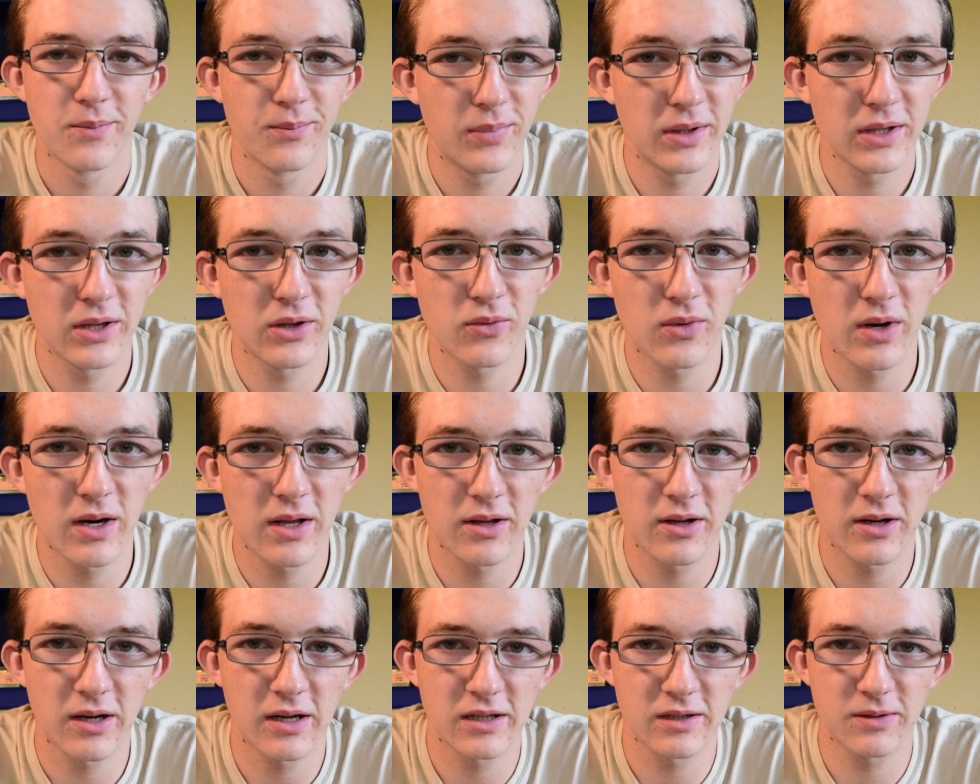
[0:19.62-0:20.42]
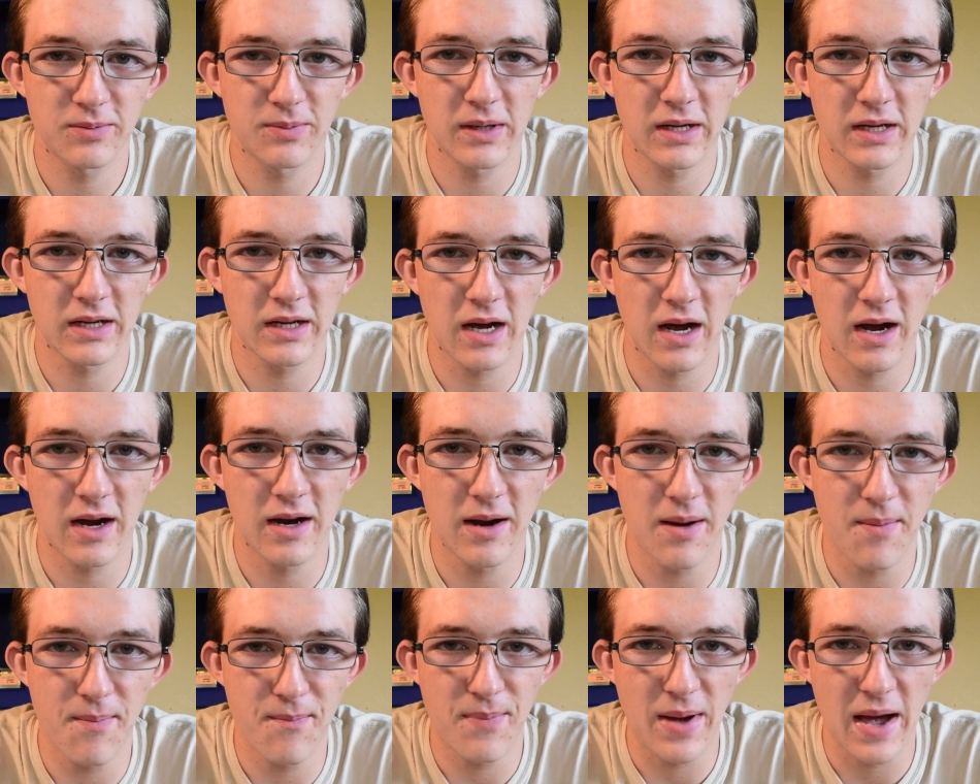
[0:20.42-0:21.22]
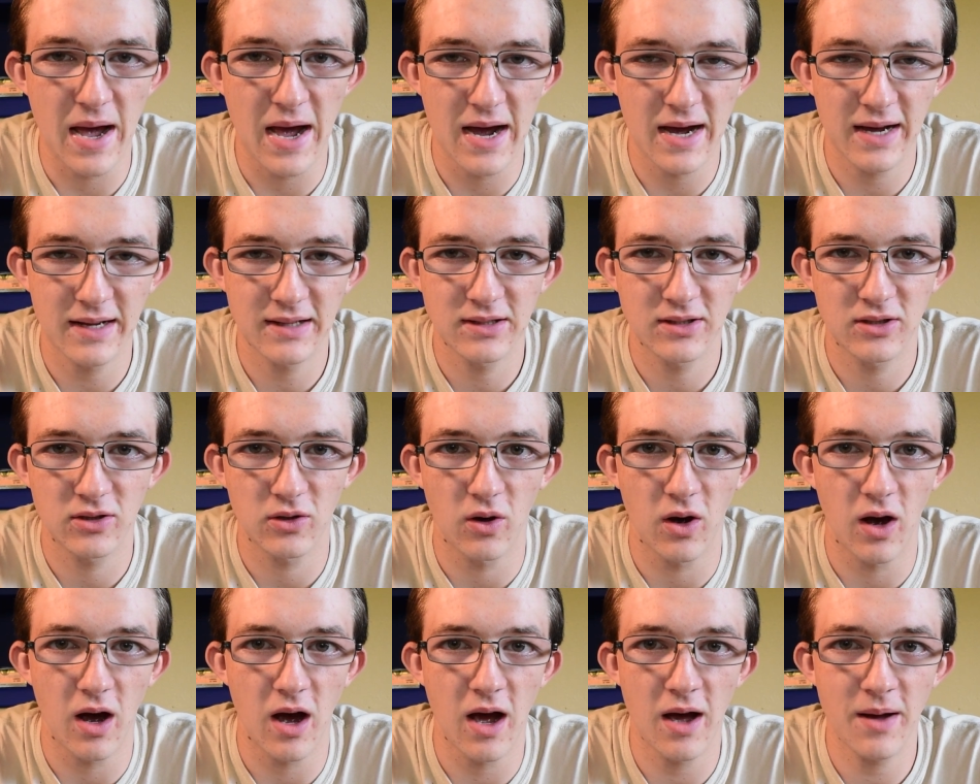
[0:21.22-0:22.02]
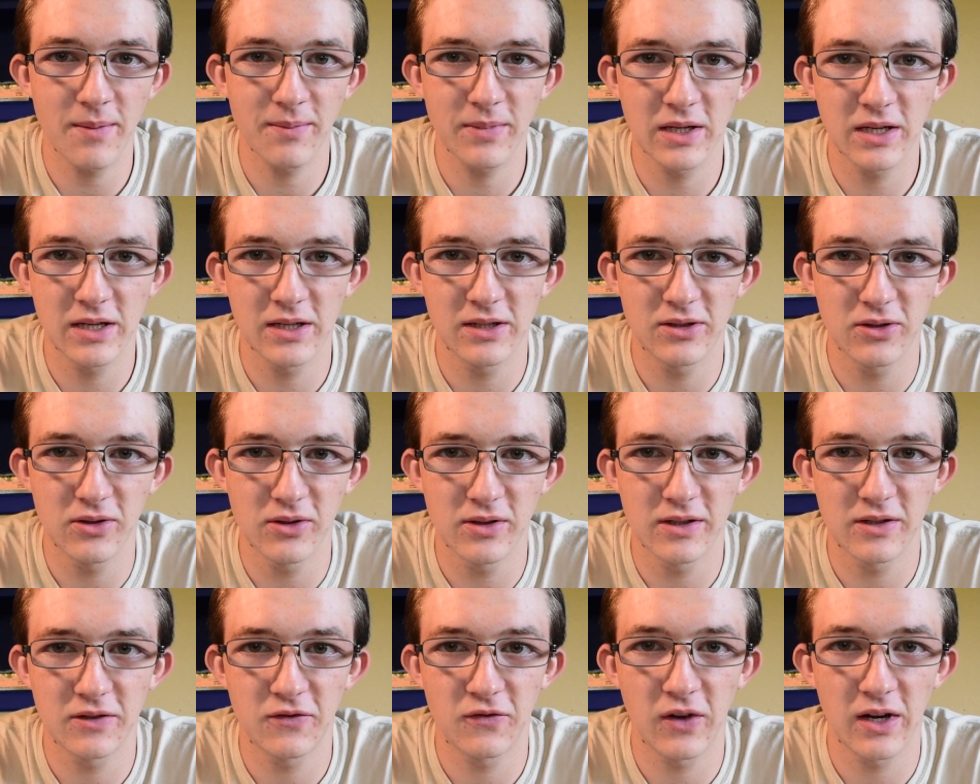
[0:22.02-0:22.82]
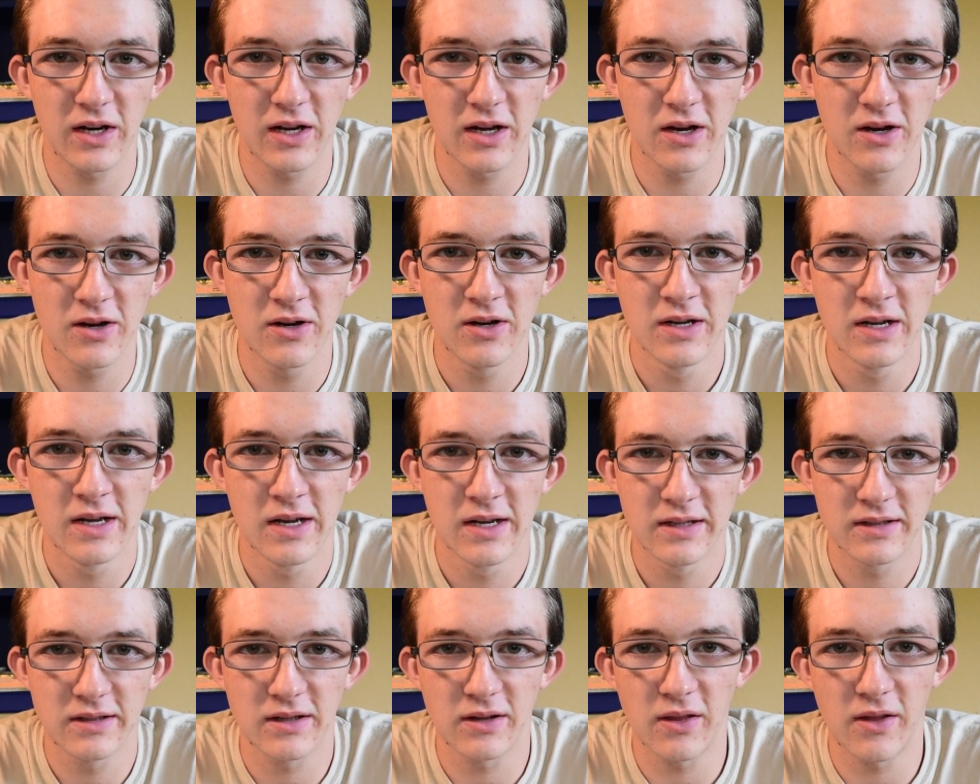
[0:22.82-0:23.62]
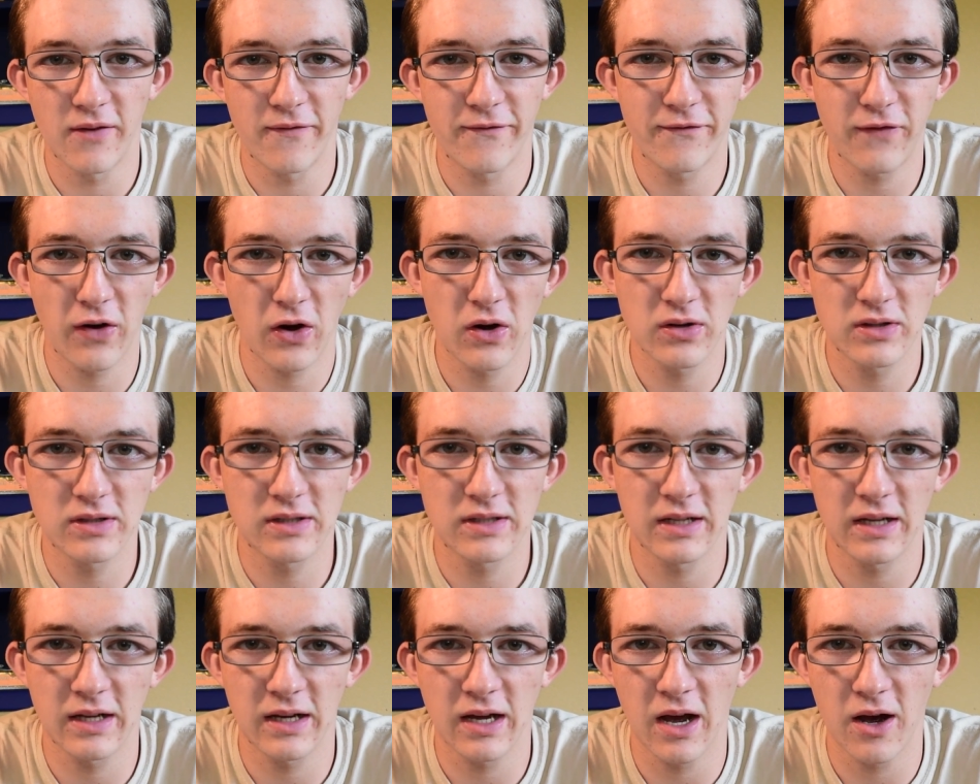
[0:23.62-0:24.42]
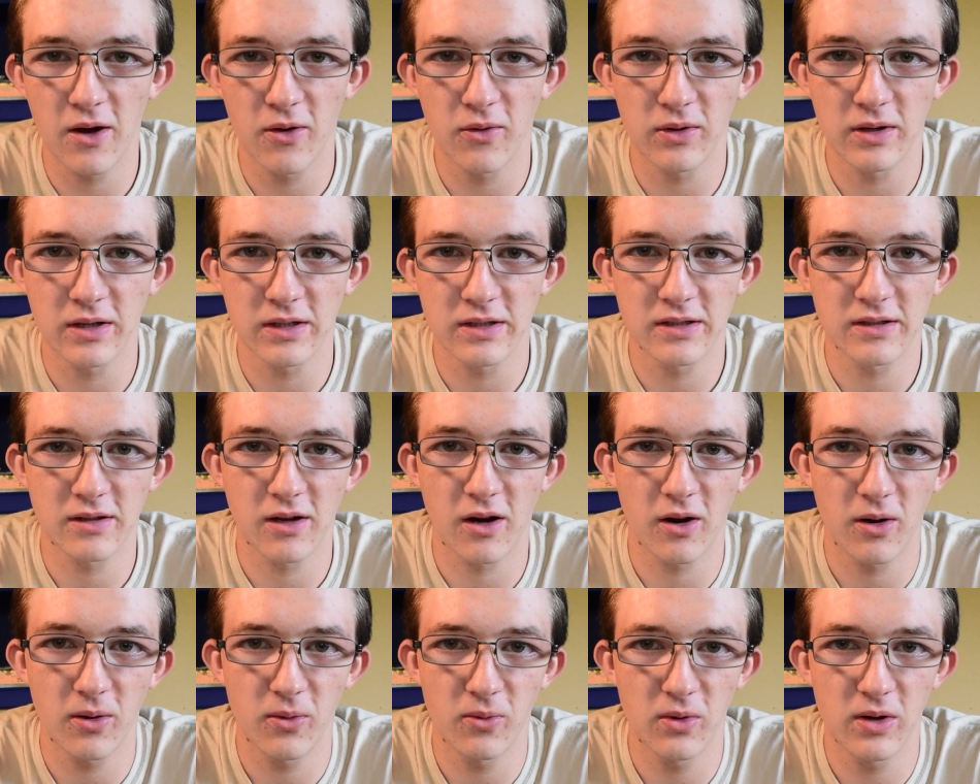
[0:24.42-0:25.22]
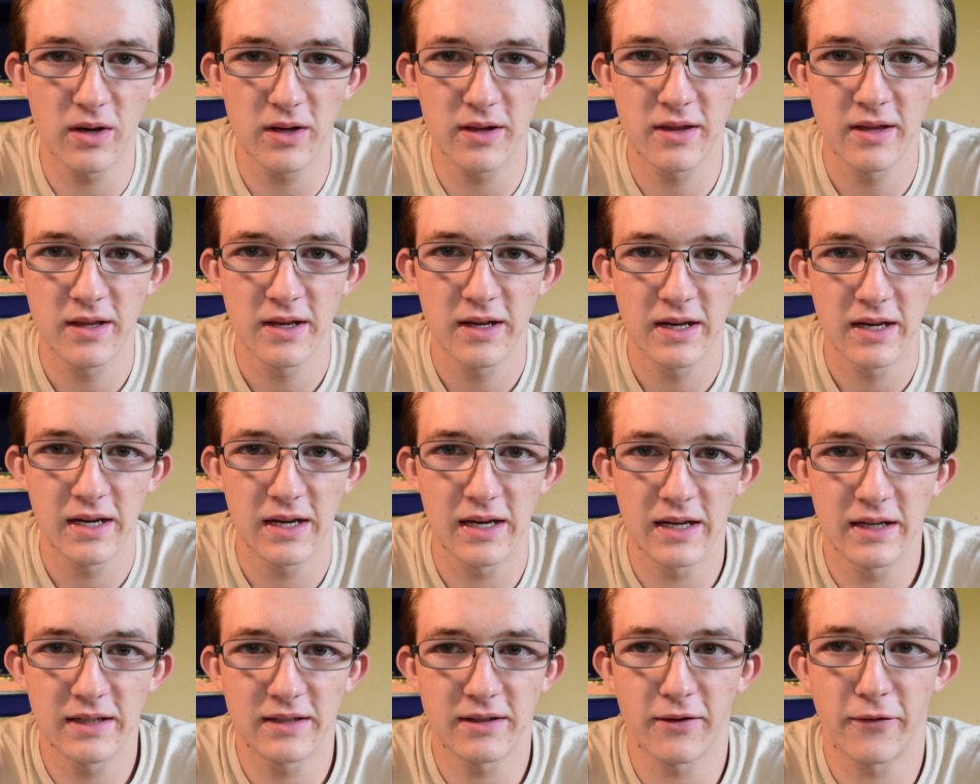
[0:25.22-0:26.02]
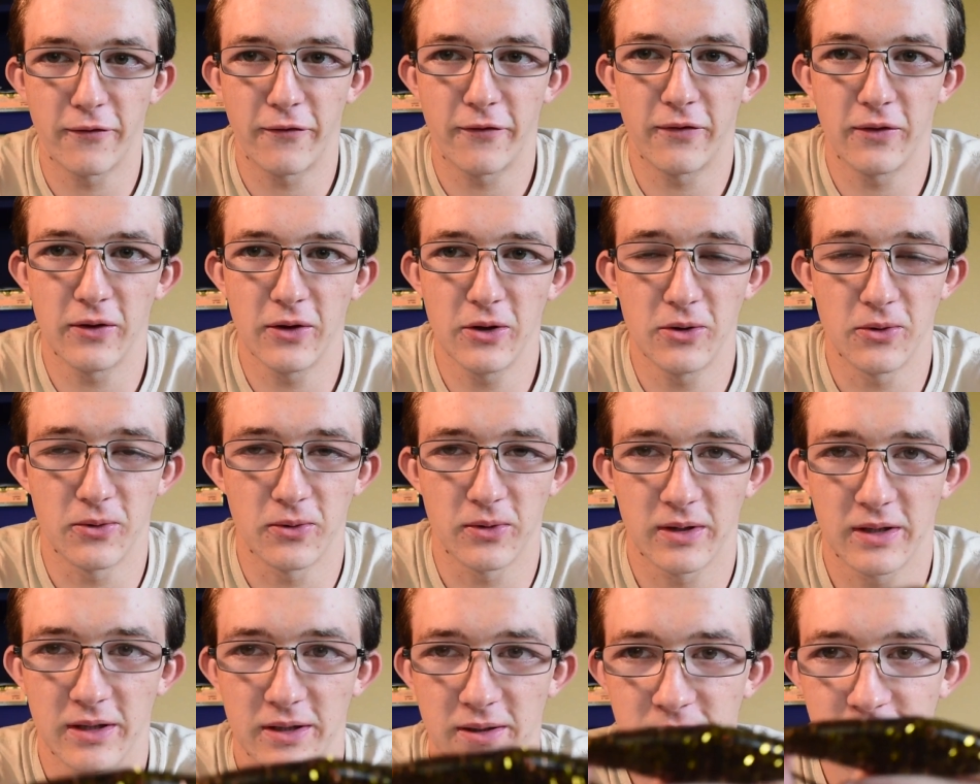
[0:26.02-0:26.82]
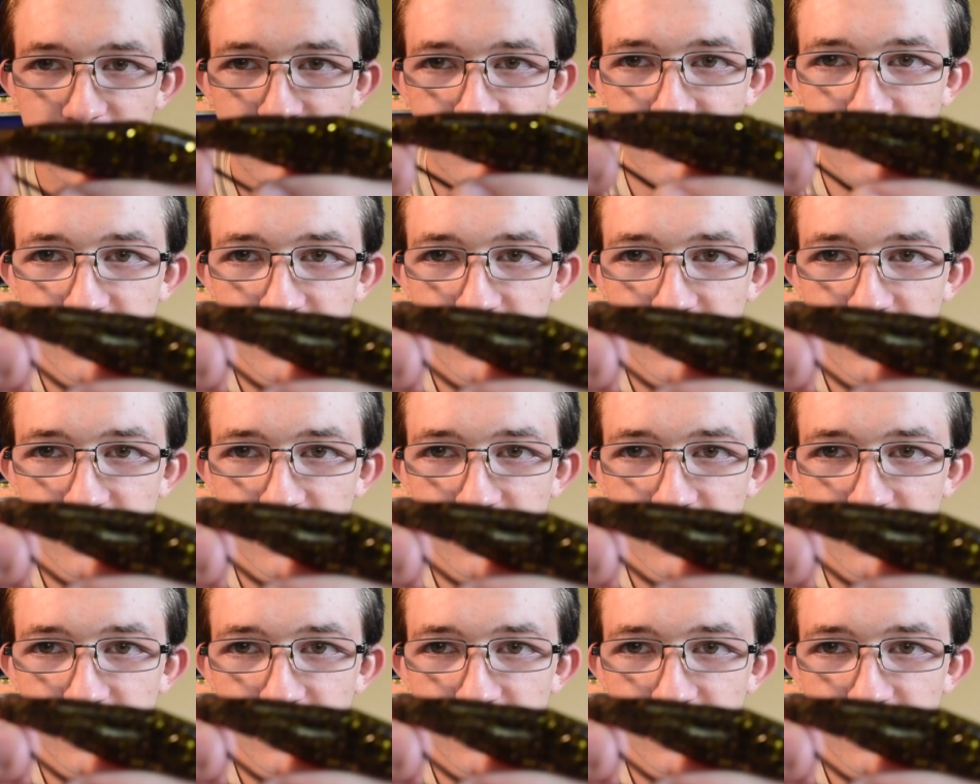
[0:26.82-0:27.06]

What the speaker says: but the weather has been kind of bad, so I'm going to do this video. So the first thing I want to start with is a Fluke.